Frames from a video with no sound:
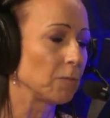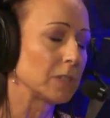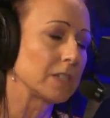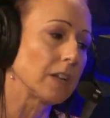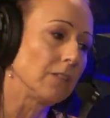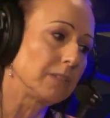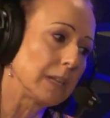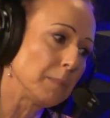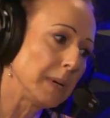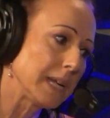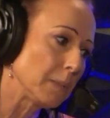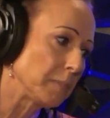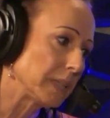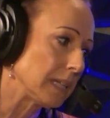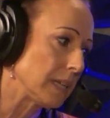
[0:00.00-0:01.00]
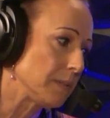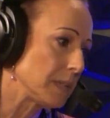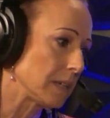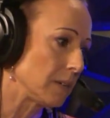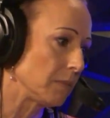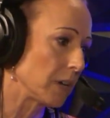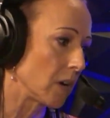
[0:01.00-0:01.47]
self-limiting
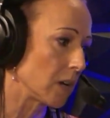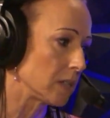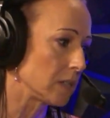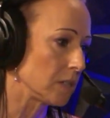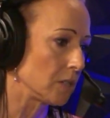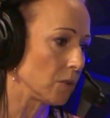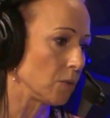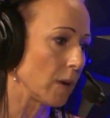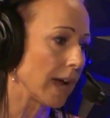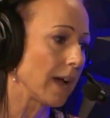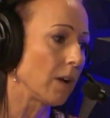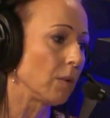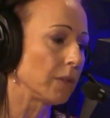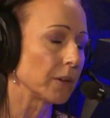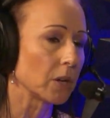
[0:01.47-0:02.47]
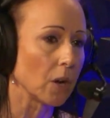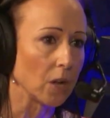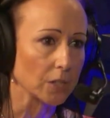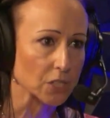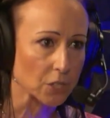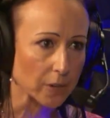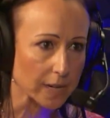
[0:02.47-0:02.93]
beliefs in regards to how their
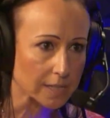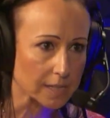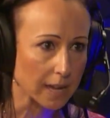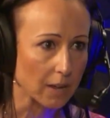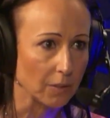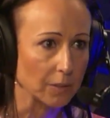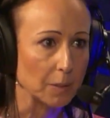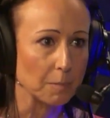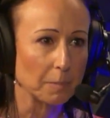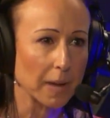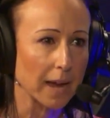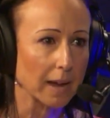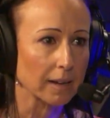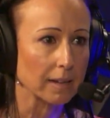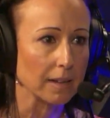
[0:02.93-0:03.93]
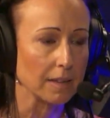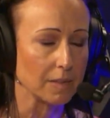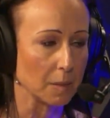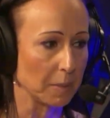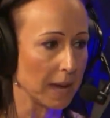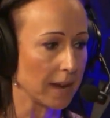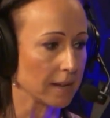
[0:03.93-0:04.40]
culture has held them back in
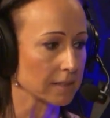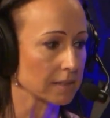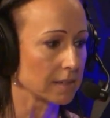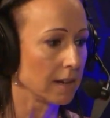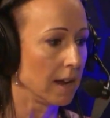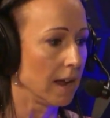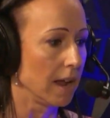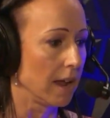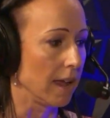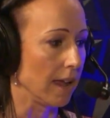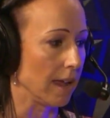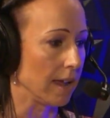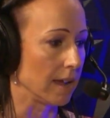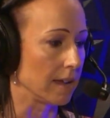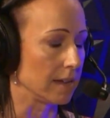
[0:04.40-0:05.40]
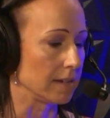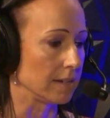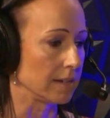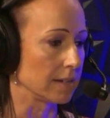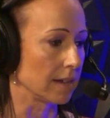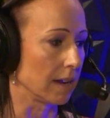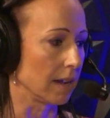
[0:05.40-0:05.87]
the past.
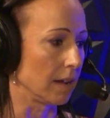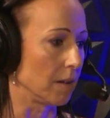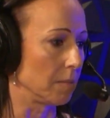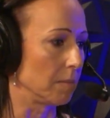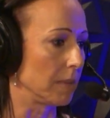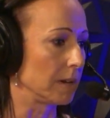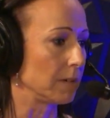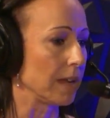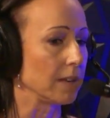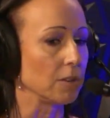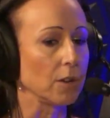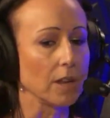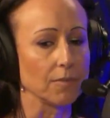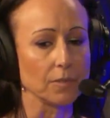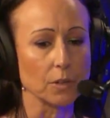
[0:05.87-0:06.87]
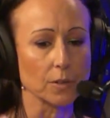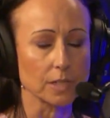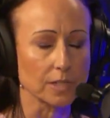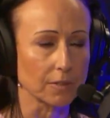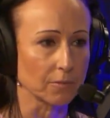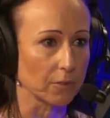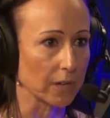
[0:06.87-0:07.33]
And if you're
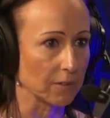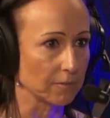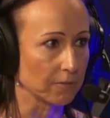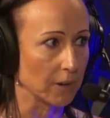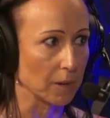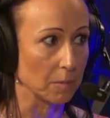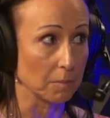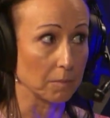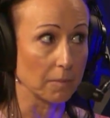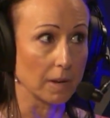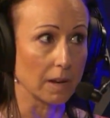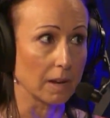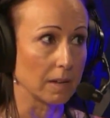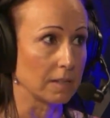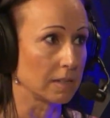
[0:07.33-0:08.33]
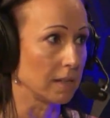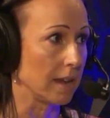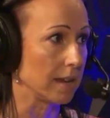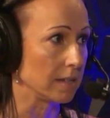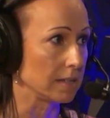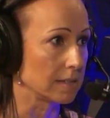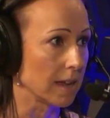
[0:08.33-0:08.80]
suffering from
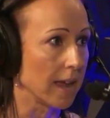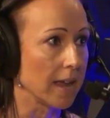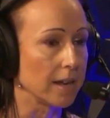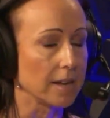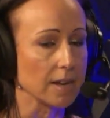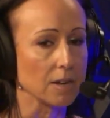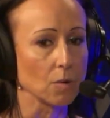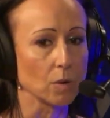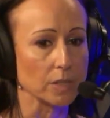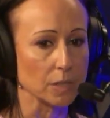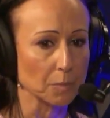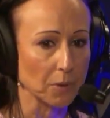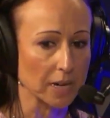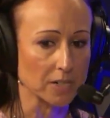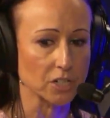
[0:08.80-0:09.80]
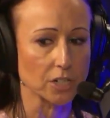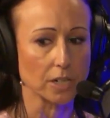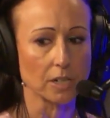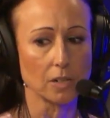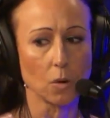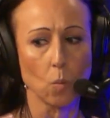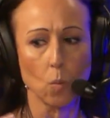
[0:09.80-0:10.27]
anxiety or
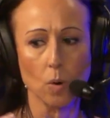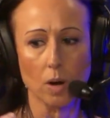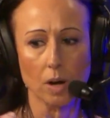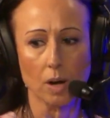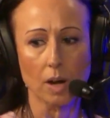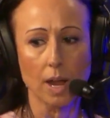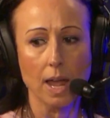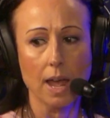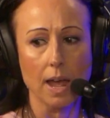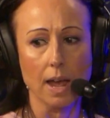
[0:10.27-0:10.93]
depression, or